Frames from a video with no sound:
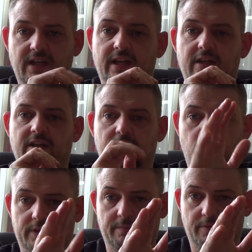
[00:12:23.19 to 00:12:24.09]
And then you had
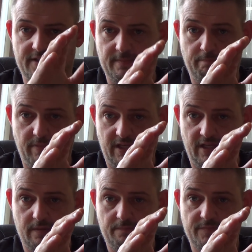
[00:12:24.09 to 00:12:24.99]
20 points on
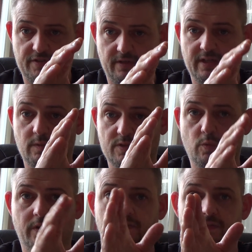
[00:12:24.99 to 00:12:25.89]
painting. So that was
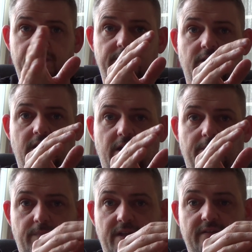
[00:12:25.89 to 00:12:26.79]
1/5
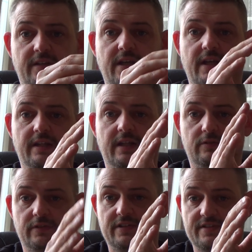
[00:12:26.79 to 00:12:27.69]
painting, and that
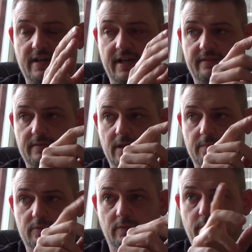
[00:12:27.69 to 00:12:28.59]
could decide
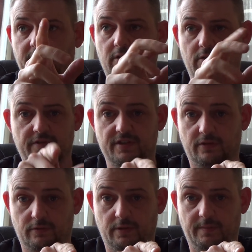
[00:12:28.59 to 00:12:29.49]
between winning or losing a
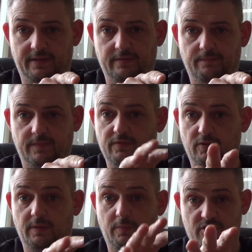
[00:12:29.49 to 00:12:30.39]
tournament if
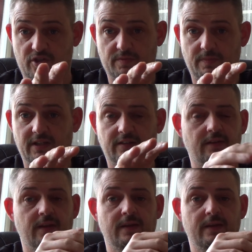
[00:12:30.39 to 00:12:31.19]
your army was just painted.